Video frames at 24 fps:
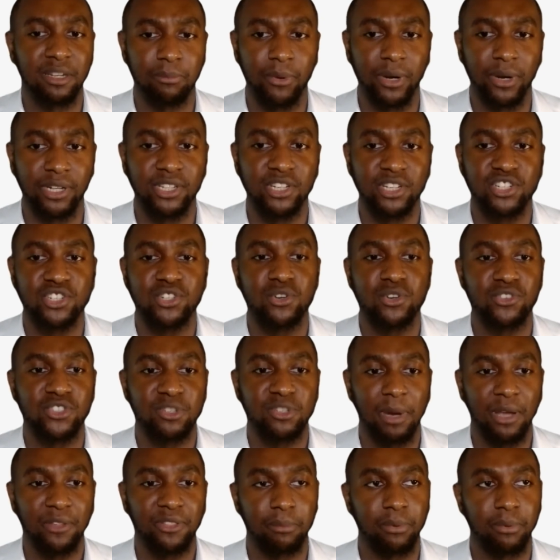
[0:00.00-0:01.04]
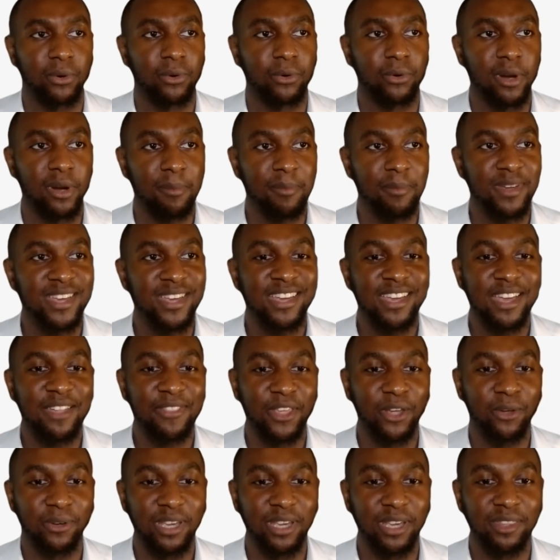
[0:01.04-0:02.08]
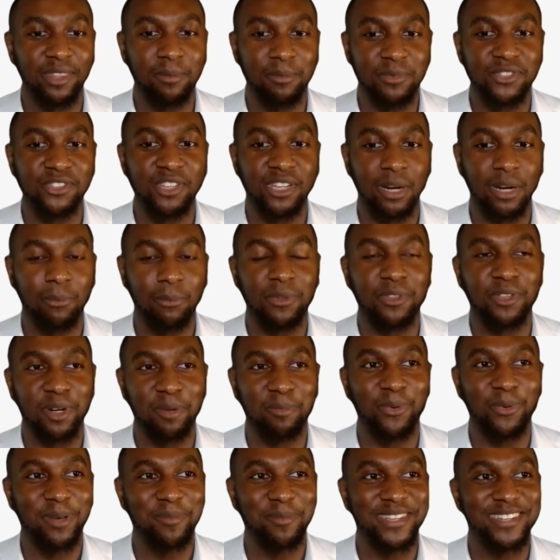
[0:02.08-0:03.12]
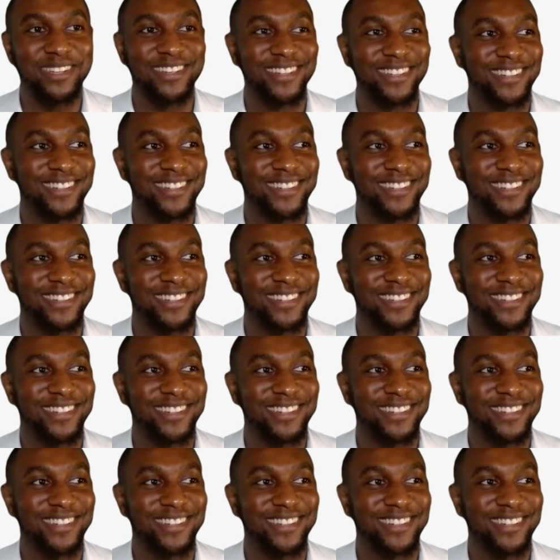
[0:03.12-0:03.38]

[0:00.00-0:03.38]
practitioners about the program, and they'll get them set up with an appointment.